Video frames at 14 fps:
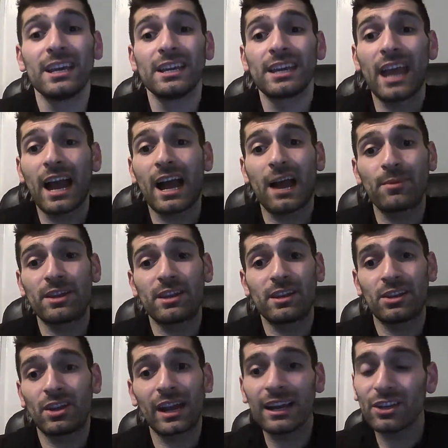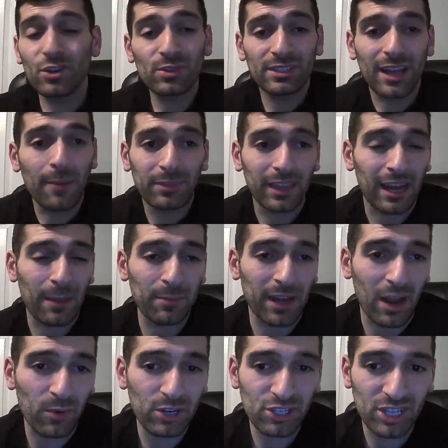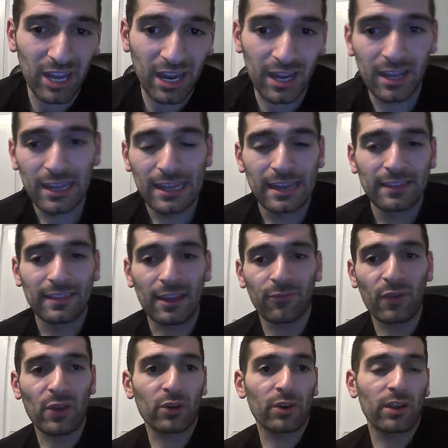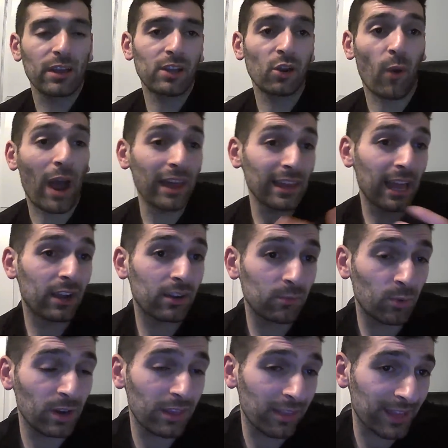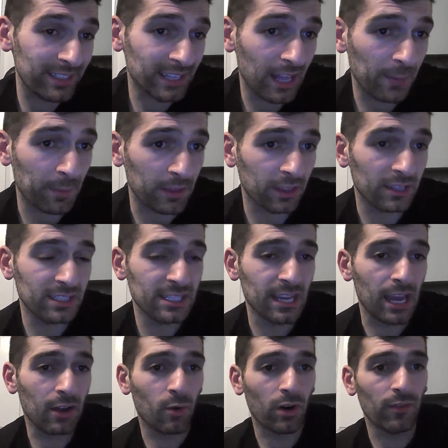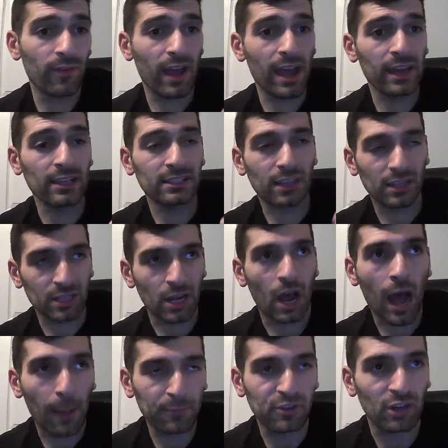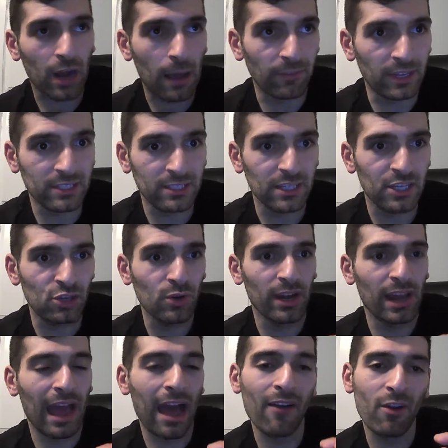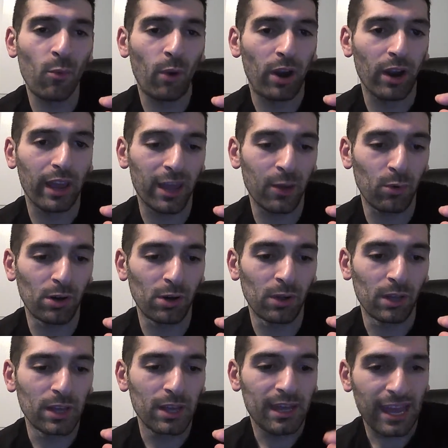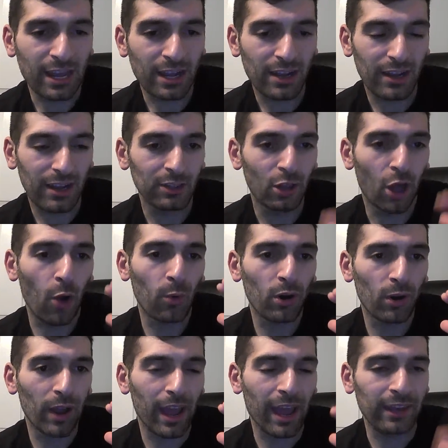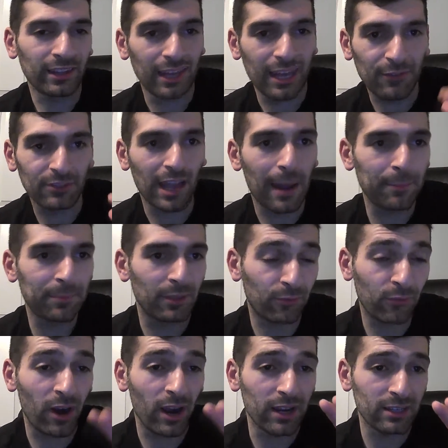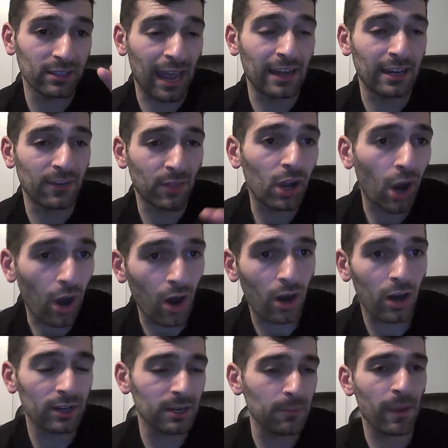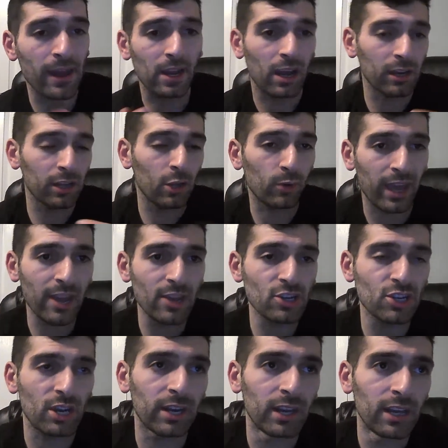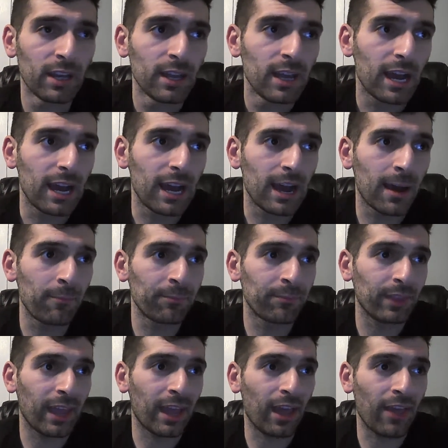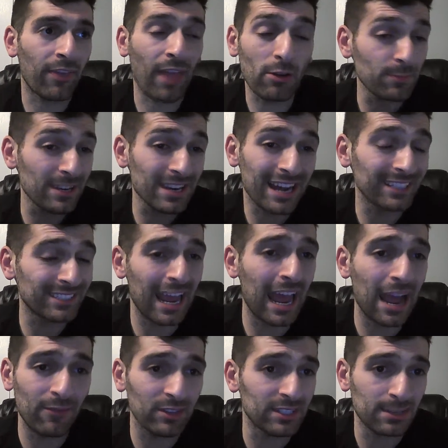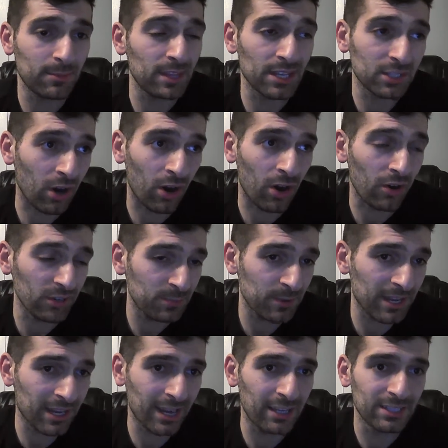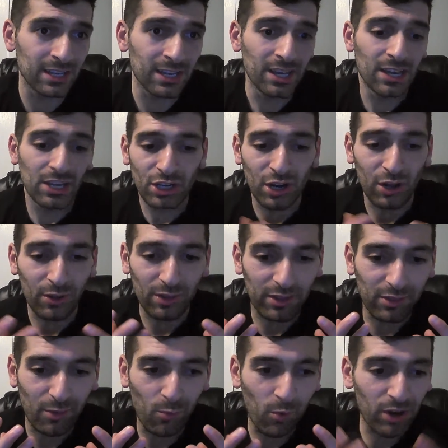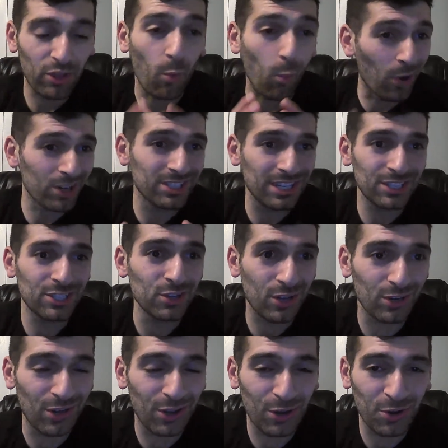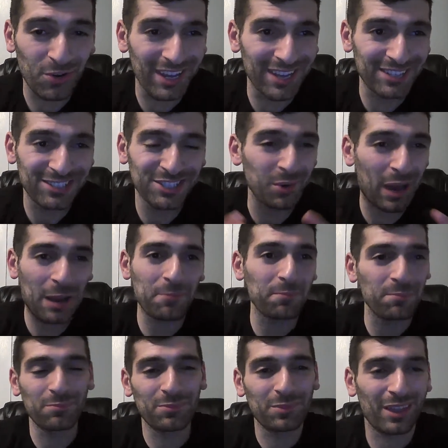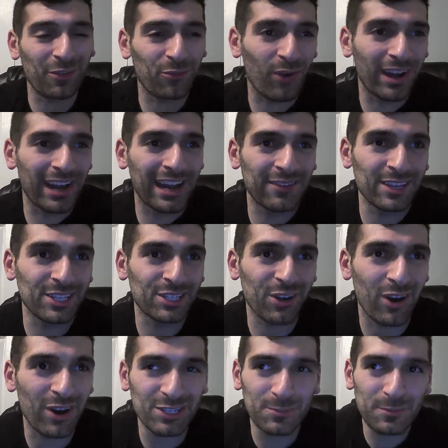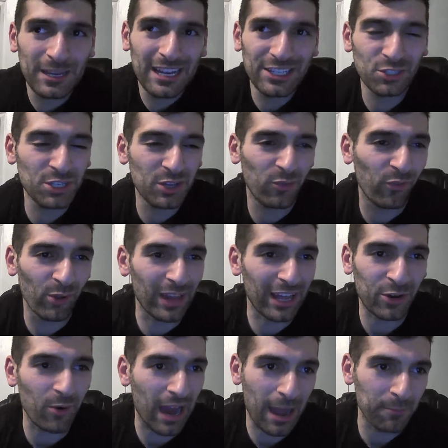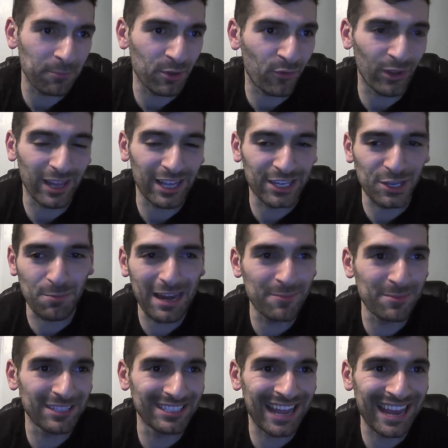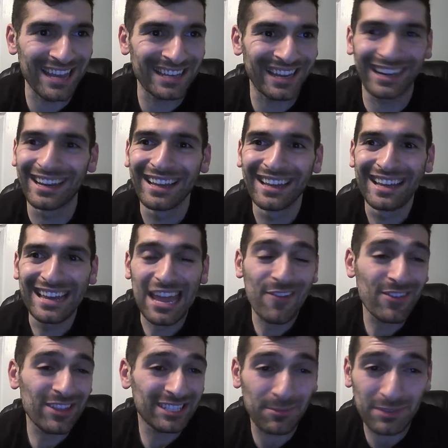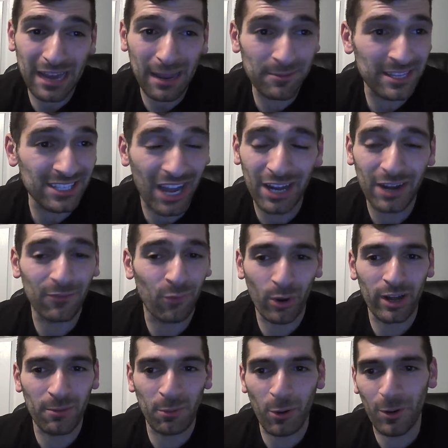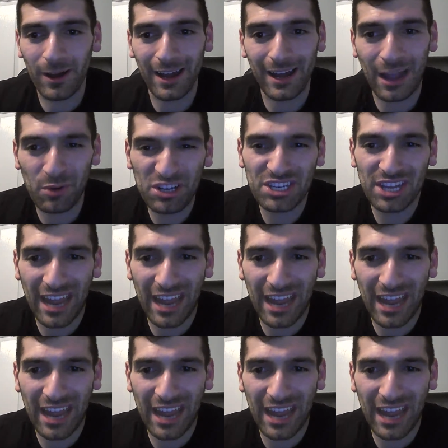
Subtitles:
Yeah, I mean, you got to do something. I mean, I wish they figured, I like, one of the things I like about the C8 Corvette is as an option, obviously, you can have it where it will lower and lift up the front end of the car depending on location. And that would be nice to have on some of these cars because, one of the worst things you can do is scrape the front end of these cars because you just feel like crap. You feel like you made a mistake. And even sometimes it's unavoidable. I wish they